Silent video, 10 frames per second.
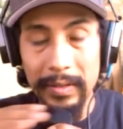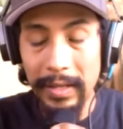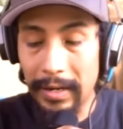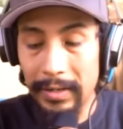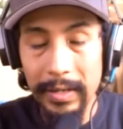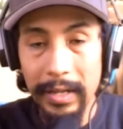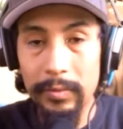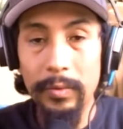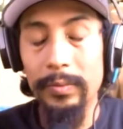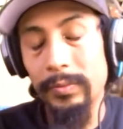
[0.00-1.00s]
They are not
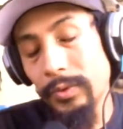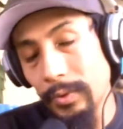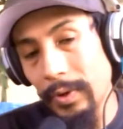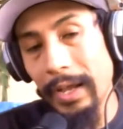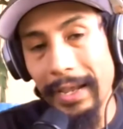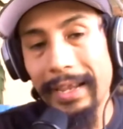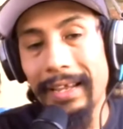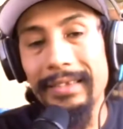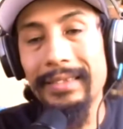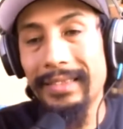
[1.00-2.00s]
so I
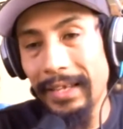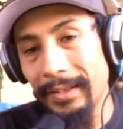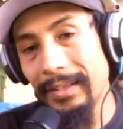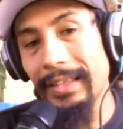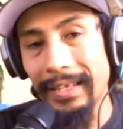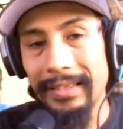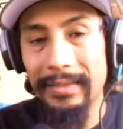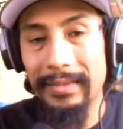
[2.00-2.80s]
can tell that